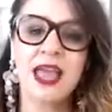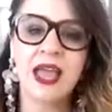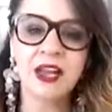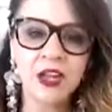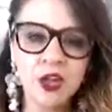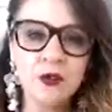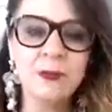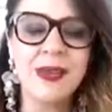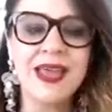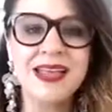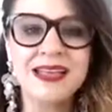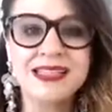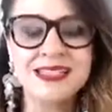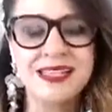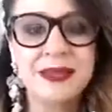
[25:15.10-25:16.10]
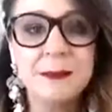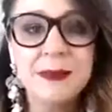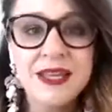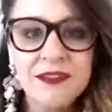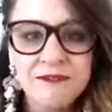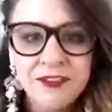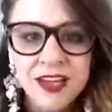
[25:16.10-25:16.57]
Can you make
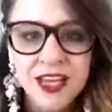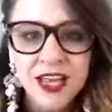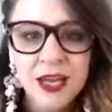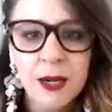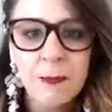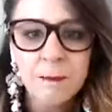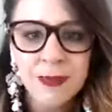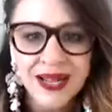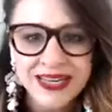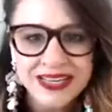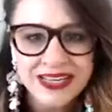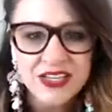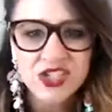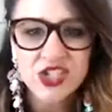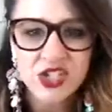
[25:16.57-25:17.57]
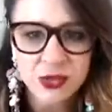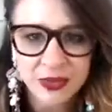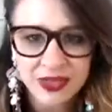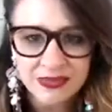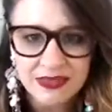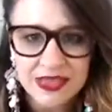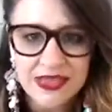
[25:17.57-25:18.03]
significant money
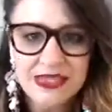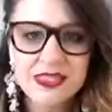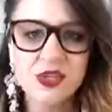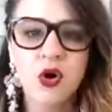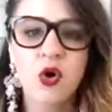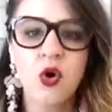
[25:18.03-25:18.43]
doing this,